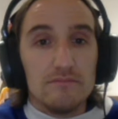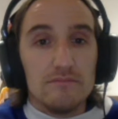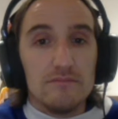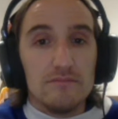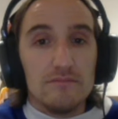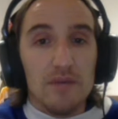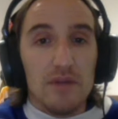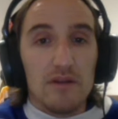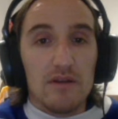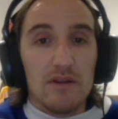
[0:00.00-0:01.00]
I'm not going
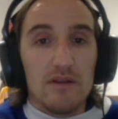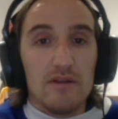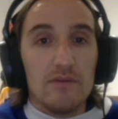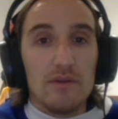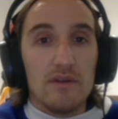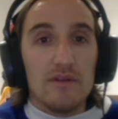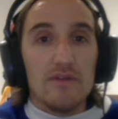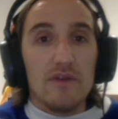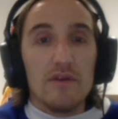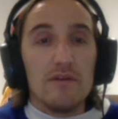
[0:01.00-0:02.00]
to get this right. That's fine.
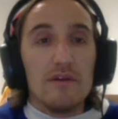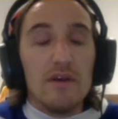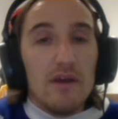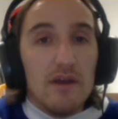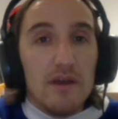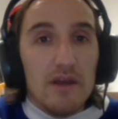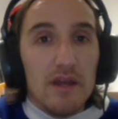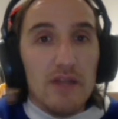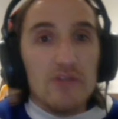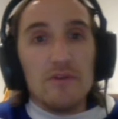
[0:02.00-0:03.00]
In
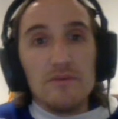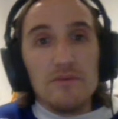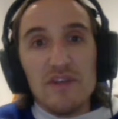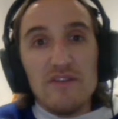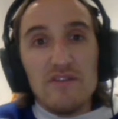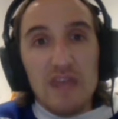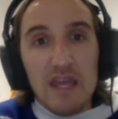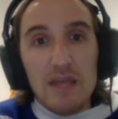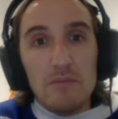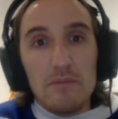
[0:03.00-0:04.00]
terms of his
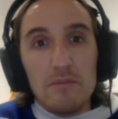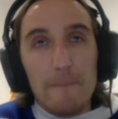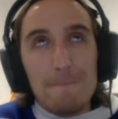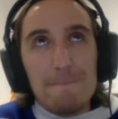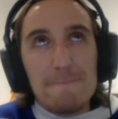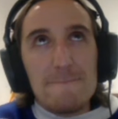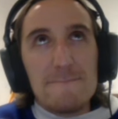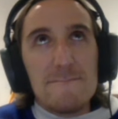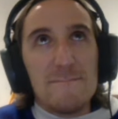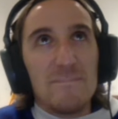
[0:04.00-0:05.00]
game,
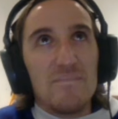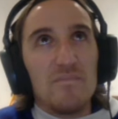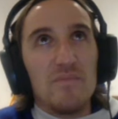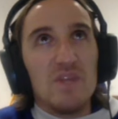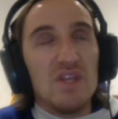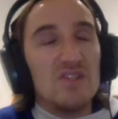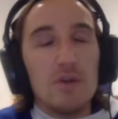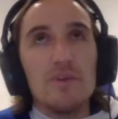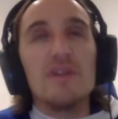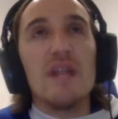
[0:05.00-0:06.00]
let's start with
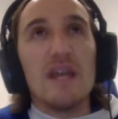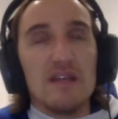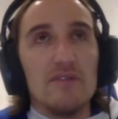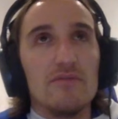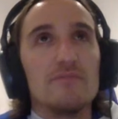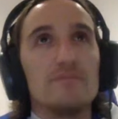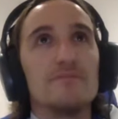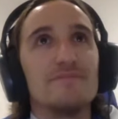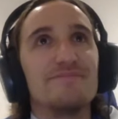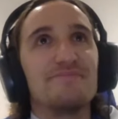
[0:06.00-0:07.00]
the negative.
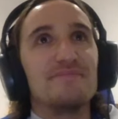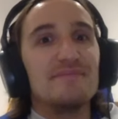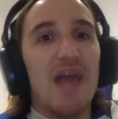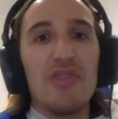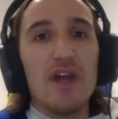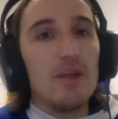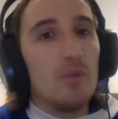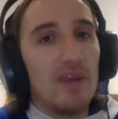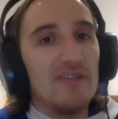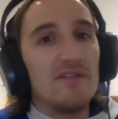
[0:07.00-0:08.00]
I thought he
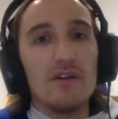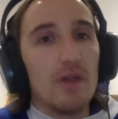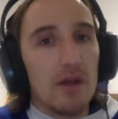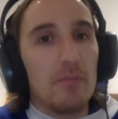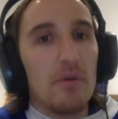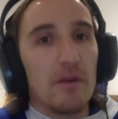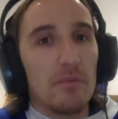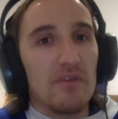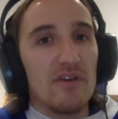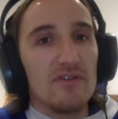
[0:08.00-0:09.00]
wasted a lot of puck
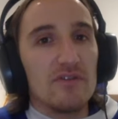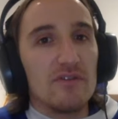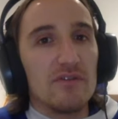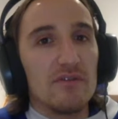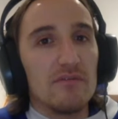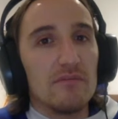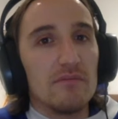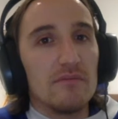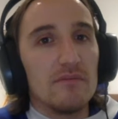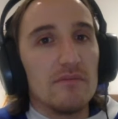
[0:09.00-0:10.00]
possessions.
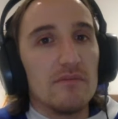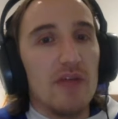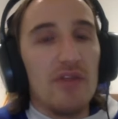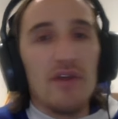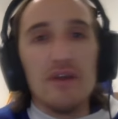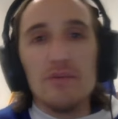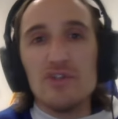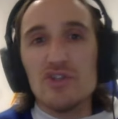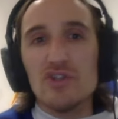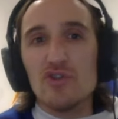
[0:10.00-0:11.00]
I thought he was
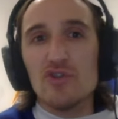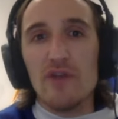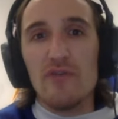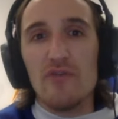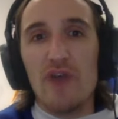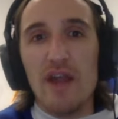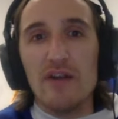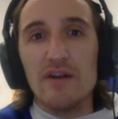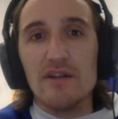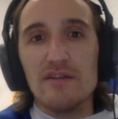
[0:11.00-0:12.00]
just trying to fire
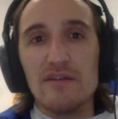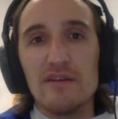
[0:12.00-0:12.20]
it